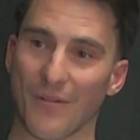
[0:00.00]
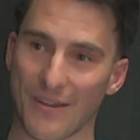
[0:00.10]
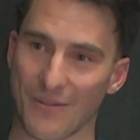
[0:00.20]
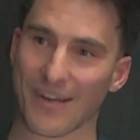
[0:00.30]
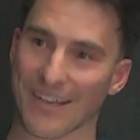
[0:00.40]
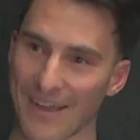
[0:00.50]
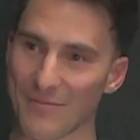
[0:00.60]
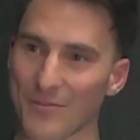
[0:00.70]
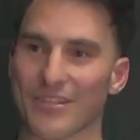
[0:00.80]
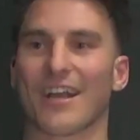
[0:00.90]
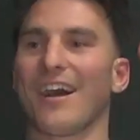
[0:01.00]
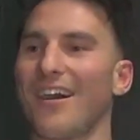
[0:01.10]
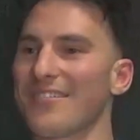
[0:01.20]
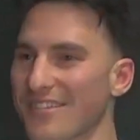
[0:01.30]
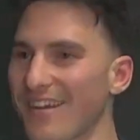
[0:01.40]
When it came to, it was
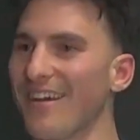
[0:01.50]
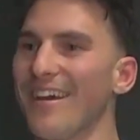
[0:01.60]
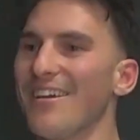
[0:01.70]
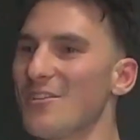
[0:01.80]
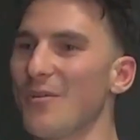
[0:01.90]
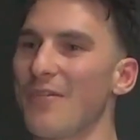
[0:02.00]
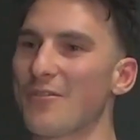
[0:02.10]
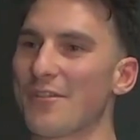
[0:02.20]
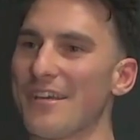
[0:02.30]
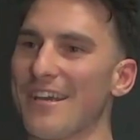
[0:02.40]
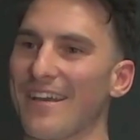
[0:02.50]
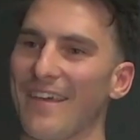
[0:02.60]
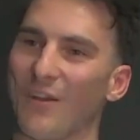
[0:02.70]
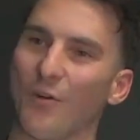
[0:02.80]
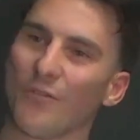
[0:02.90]
like, it's going to do everything. And
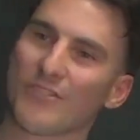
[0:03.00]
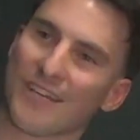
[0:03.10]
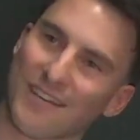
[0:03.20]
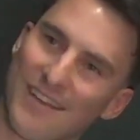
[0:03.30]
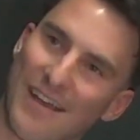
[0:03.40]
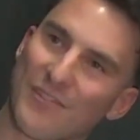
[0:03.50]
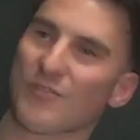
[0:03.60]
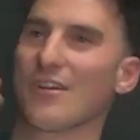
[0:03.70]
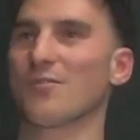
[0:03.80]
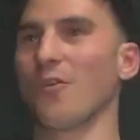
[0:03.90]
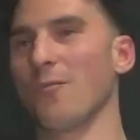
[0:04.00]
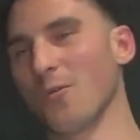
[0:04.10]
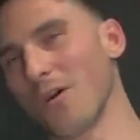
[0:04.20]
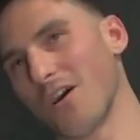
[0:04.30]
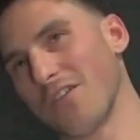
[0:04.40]
then all of a sudden now the transformer
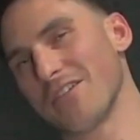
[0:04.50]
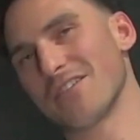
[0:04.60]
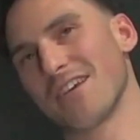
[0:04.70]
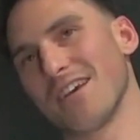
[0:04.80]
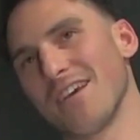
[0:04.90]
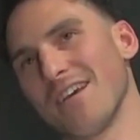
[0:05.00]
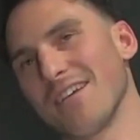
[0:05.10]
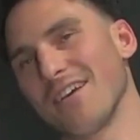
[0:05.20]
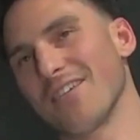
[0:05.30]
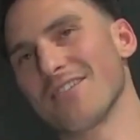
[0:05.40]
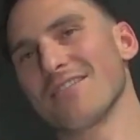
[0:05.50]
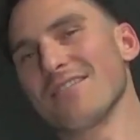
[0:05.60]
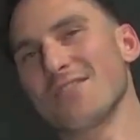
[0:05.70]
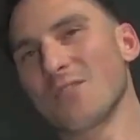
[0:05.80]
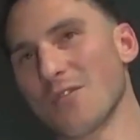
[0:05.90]
world is,
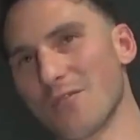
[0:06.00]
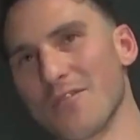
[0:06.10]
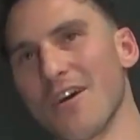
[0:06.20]
sort of,